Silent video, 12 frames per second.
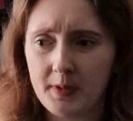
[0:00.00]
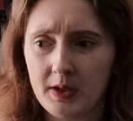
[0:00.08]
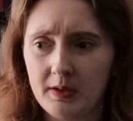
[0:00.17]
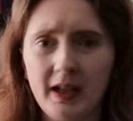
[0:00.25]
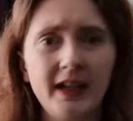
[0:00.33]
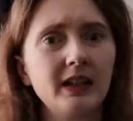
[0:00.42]

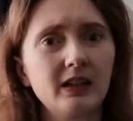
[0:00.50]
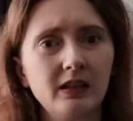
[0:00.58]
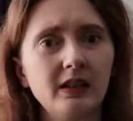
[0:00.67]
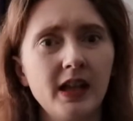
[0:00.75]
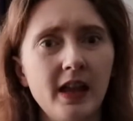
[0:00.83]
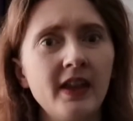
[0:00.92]
But like,
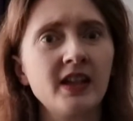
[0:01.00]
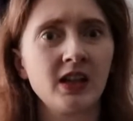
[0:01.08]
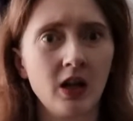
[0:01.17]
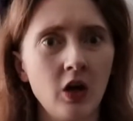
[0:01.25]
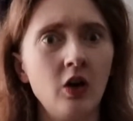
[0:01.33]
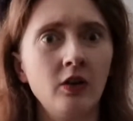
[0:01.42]
there's
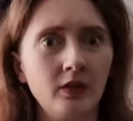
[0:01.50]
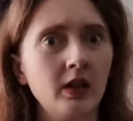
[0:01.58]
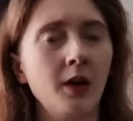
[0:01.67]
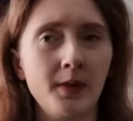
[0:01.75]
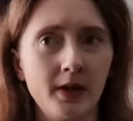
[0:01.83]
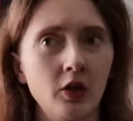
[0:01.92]
a lot
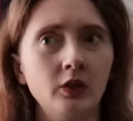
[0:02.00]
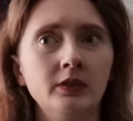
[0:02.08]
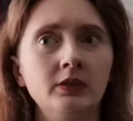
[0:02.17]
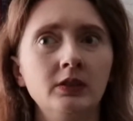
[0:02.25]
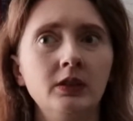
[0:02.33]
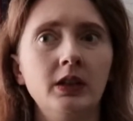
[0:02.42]
going
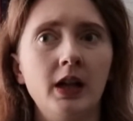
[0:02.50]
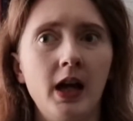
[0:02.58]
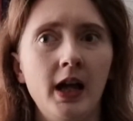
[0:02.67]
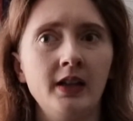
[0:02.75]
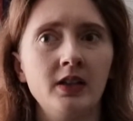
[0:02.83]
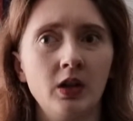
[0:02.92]
on
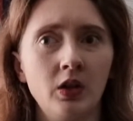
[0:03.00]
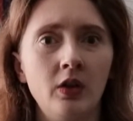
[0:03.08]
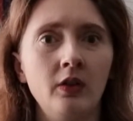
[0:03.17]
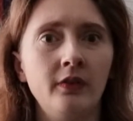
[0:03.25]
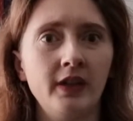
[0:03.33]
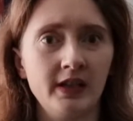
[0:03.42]
and a
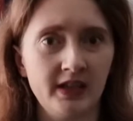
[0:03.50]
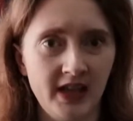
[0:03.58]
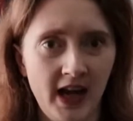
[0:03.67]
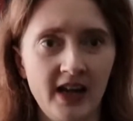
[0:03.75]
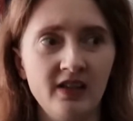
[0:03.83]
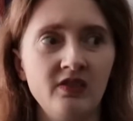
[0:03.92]
lot of
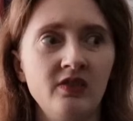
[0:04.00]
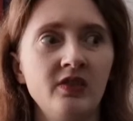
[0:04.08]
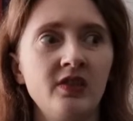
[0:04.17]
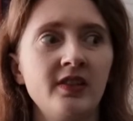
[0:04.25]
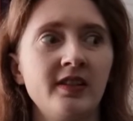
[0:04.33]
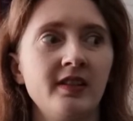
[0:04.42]

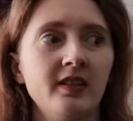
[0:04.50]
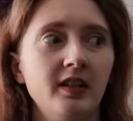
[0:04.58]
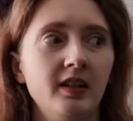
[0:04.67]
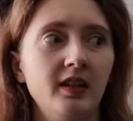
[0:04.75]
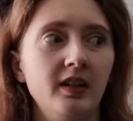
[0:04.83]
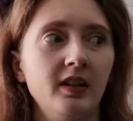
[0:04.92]
intense
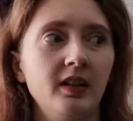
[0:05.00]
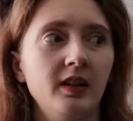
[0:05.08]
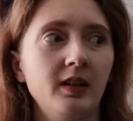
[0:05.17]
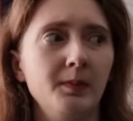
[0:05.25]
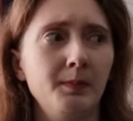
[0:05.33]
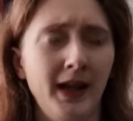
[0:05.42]

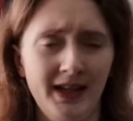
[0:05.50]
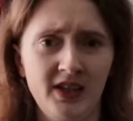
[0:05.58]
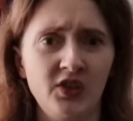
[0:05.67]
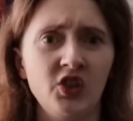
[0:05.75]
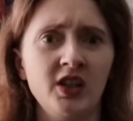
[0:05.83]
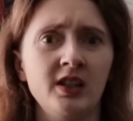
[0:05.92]

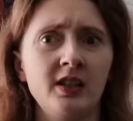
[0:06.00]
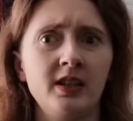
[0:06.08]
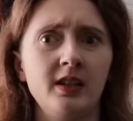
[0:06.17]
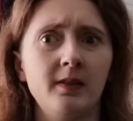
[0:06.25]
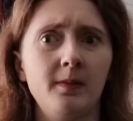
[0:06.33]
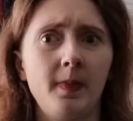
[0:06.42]

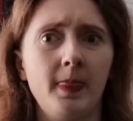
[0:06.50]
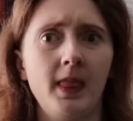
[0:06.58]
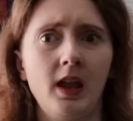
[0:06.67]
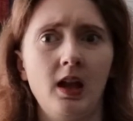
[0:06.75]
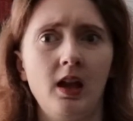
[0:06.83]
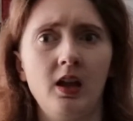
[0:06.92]
passages
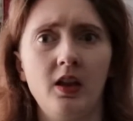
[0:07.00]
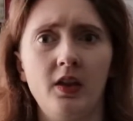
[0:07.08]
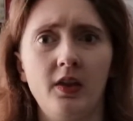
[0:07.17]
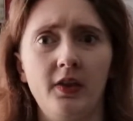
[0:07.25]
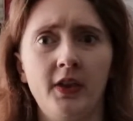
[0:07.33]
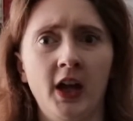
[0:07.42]

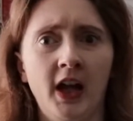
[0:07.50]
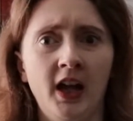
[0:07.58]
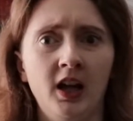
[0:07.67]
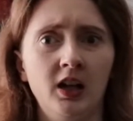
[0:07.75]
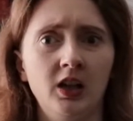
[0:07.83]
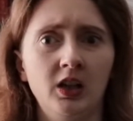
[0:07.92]
that
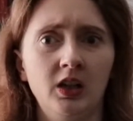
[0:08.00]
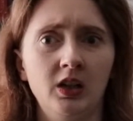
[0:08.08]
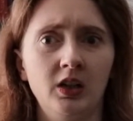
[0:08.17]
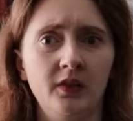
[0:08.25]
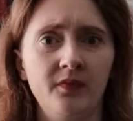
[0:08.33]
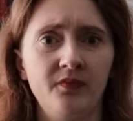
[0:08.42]

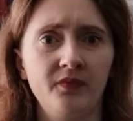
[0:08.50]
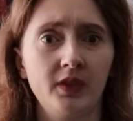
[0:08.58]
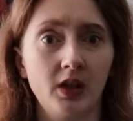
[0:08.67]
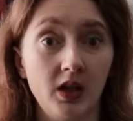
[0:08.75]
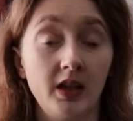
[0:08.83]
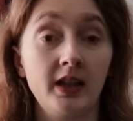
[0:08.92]

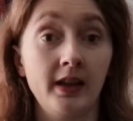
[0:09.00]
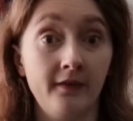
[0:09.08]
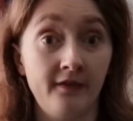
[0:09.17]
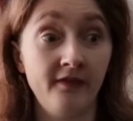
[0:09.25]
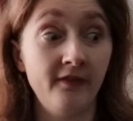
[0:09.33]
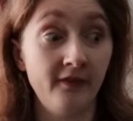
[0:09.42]
get